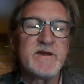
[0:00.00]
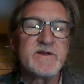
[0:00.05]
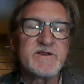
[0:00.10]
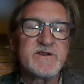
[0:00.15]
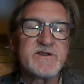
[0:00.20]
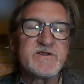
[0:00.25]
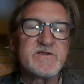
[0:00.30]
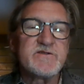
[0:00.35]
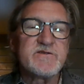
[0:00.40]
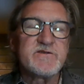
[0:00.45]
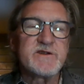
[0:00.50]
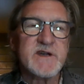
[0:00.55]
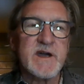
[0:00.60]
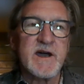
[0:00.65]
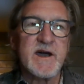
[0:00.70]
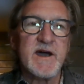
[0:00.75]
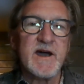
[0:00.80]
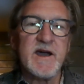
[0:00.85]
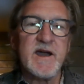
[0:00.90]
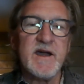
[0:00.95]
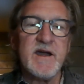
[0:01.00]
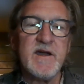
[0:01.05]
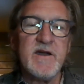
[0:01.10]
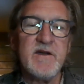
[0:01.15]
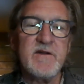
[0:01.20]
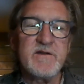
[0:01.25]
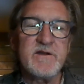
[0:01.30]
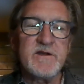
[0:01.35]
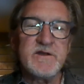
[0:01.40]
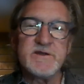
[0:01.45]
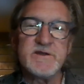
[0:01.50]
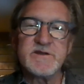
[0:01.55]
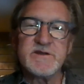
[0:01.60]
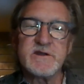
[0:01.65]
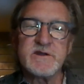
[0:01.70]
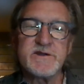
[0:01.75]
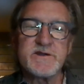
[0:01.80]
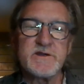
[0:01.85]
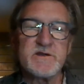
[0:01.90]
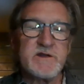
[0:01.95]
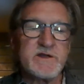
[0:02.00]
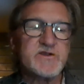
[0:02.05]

is to tie these.